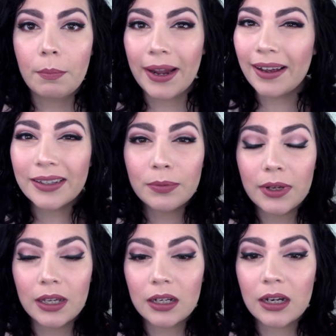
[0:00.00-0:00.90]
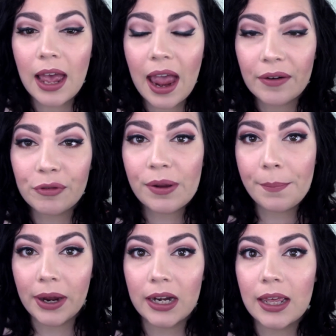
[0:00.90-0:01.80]
My husband,
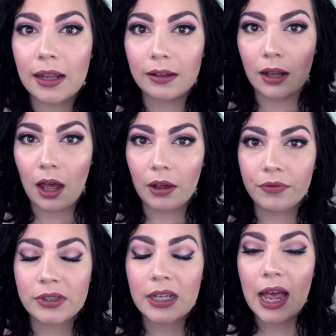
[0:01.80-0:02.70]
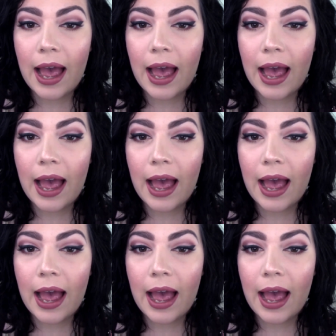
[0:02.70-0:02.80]
everybody loves